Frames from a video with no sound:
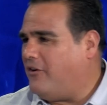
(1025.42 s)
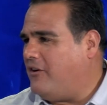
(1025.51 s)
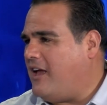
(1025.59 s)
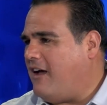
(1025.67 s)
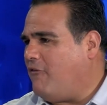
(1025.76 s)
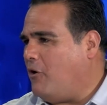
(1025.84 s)

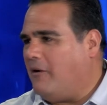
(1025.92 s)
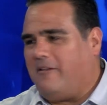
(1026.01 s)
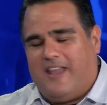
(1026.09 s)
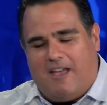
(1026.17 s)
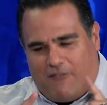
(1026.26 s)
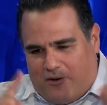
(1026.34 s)
they're never,
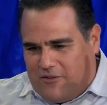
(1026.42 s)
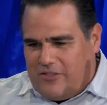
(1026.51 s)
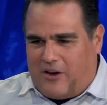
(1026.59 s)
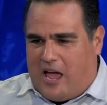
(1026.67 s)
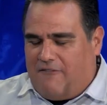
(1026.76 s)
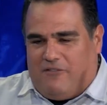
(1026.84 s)
never.
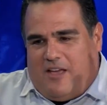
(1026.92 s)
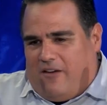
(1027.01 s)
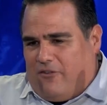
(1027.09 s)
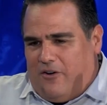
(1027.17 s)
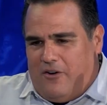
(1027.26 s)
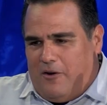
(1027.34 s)
They're, I've
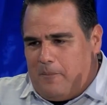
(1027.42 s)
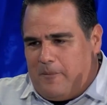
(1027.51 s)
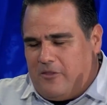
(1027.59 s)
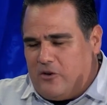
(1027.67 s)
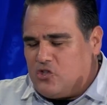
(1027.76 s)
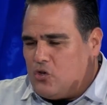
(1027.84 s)
never heard.
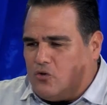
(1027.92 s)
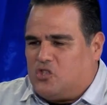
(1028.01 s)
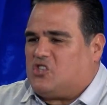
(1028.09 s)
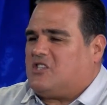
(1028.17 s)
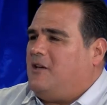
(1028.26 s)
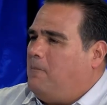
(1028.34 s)
They're so
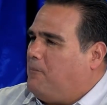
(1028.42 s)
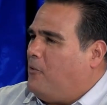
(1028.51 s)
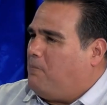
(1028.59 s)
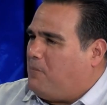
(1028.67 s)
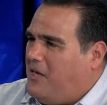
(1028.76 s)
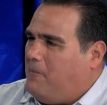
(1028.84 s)

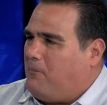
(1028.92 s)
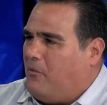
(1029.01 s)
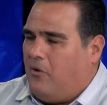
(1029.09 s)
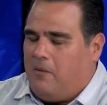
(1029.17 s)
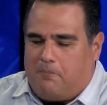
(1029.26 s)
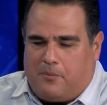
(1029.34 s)
simple
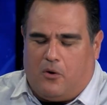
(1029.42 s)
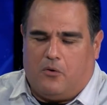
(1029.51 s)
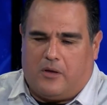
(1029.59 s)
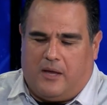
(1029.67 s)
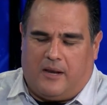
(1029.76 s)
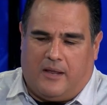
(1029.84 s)
people yeah. and
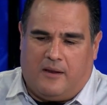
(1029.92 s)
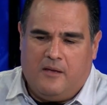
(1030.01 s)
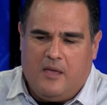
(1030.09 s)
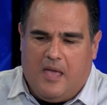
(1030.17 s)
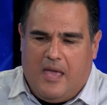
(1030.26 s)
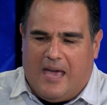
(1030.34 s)
broken, and
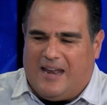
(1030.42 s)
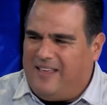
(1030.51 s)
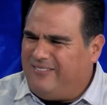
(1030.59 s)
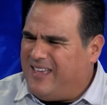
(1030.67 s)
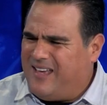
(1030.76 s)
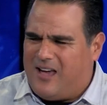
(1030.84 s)
and
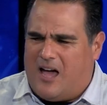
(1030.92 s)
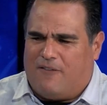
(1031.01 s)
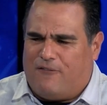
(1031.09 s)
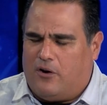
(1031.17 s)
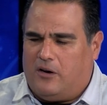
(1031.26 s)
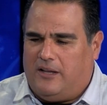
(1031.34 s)
I thank
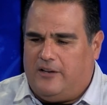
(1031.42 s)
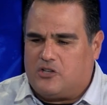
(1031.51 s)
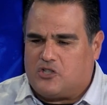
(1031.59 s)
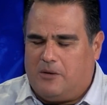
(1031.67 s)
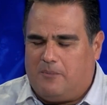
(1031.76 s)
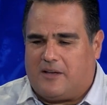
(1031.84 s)
God for our
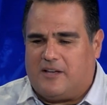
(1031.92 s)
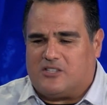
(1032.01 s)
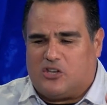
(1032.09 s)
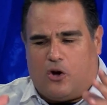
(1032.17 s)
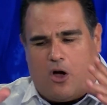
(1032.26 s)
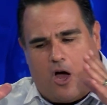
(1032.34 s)
leadership
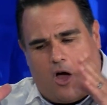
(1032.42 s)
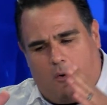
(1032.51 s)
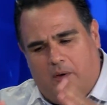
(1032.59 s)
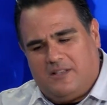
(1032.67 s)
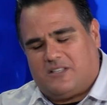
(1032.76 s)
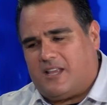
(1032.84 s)
because they're
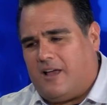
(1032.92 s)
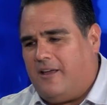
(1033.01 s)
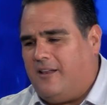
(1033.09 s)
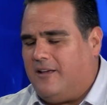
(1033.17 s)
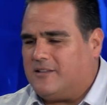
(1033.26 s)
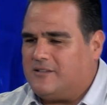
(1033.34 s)
always
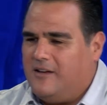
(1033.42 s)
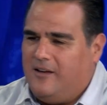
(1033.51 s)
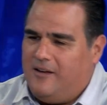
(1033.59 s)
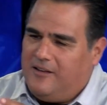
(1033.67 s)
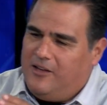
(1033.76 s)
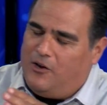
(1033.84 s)
telling us,
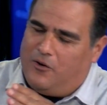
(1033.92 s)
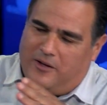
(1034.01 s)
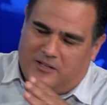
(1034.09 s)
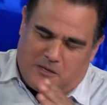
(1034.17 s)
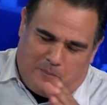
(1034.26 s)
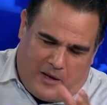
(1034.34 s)
you know,
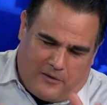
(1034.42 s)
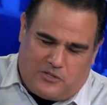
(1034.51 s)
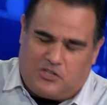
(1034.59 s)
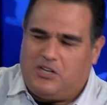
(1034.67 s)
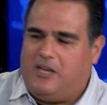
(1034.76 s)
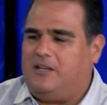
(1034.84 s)
it's
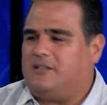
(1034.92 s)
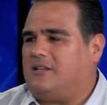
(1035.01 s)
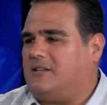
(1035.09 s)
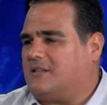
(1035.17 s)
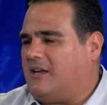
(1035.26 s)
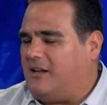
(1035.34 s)
about
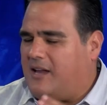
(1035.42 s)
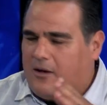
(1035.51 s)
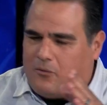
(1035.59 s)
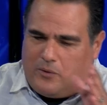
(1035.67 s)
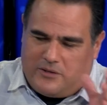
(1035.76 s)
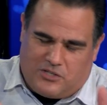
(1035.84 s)
Jesus.
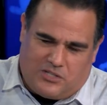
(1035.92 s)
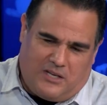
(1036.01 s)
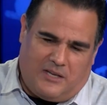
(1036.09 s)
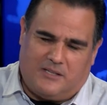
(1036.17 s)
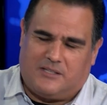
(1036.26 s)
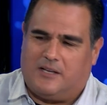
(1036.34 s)
Connect with
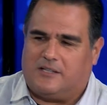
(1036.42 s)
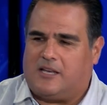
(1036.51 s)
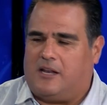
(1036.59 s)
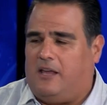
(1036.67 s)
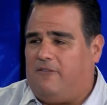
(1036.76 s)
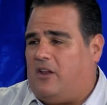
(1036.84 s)
Jesus,
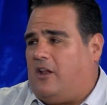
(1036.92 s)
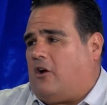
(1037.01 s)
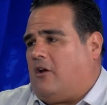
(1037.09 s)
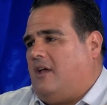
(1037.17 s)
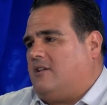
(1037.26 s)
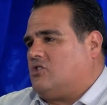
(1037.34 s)
and even in
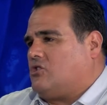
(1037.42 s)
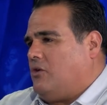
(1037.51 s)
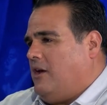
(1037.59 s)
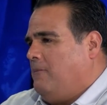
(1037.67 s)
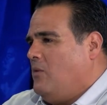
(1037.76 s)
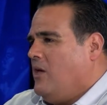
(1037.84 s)
our history,